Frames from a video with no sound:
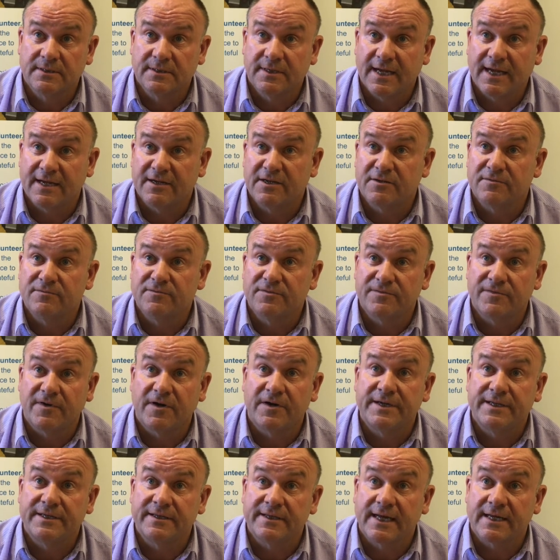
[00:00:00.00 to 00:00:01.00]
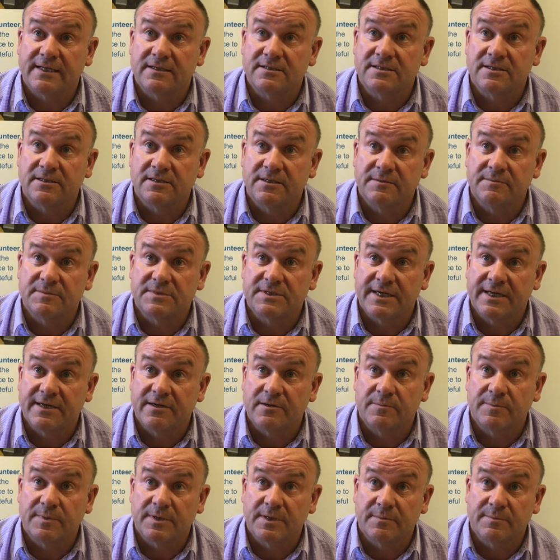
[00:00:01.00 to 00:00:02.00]
and can find that time to
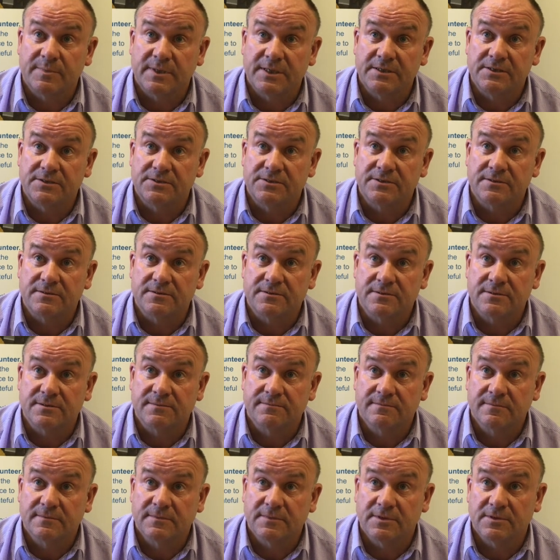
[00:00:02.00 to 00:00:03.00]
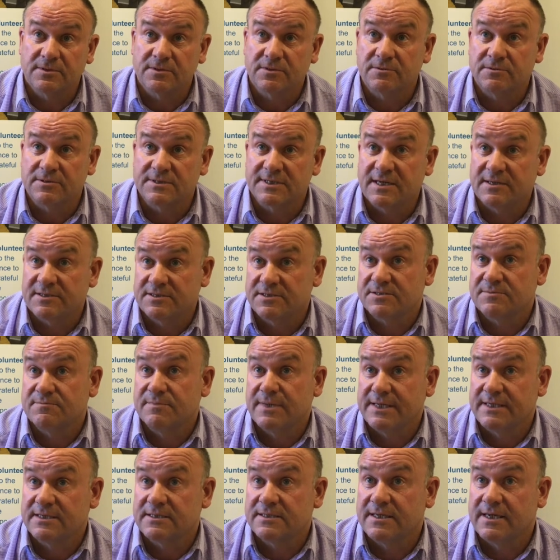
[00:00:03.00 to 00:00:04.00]
help our patients. And of course that just
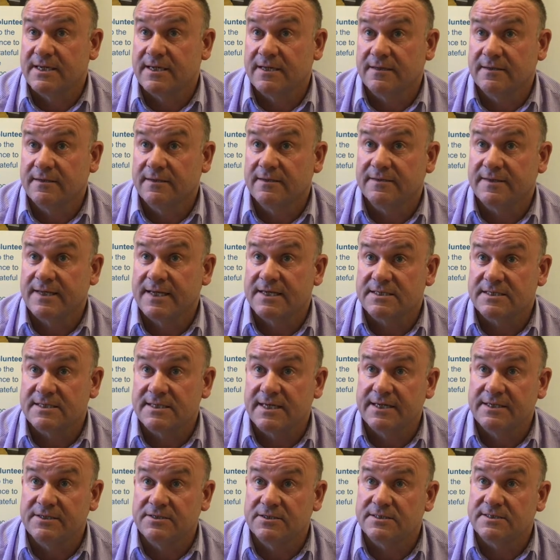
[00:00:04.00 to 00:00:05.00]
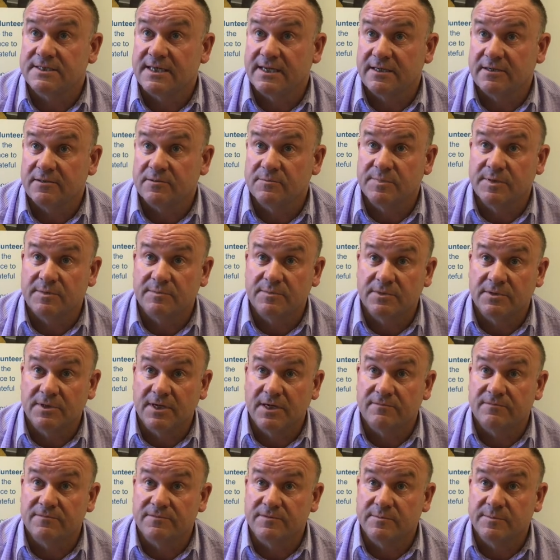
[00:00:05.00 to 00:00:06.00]
makes their stay just that little bit more
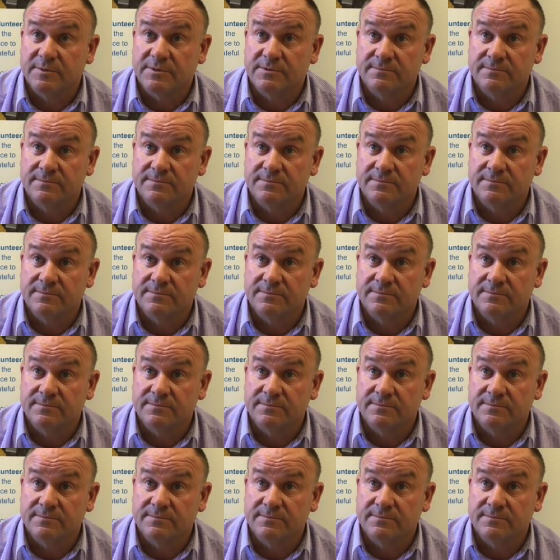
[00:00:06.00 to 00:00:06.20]
comfortable.